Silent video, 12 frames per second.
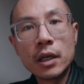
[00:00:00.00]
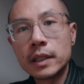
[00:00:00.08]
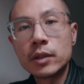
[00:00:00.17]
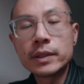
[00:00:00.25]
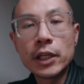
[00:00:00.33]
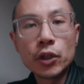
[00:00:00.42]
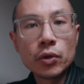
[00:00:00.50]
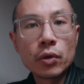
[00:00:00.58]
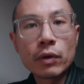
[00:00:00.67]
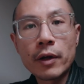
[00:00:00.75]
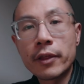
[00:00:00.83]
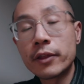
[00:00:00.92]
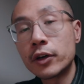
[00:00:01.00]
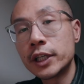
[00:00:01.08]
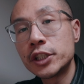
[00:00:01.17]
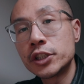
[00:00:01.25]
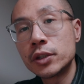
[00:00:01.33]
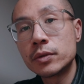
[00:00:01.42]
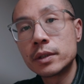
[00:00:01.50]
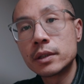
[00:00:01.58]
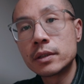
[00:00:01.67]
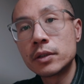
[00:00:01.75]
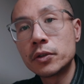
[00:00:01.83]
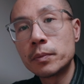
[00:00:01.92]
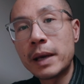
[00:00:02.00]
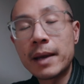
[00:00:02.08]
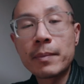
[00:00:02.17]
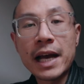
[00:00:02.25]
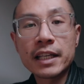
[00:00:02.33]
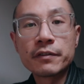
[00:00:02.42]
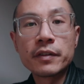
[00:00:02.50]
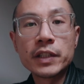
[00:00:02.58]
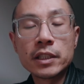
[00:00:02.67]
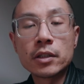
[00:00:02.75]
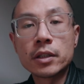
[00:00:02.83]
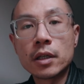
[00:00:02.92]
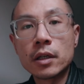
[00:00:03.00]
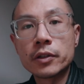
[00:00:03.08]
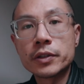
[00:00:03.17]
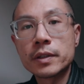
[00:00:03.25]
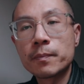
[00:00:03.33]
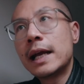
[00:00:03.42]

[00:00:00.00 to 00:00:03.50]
It'll take you around 30 shoots to make back to $1,500.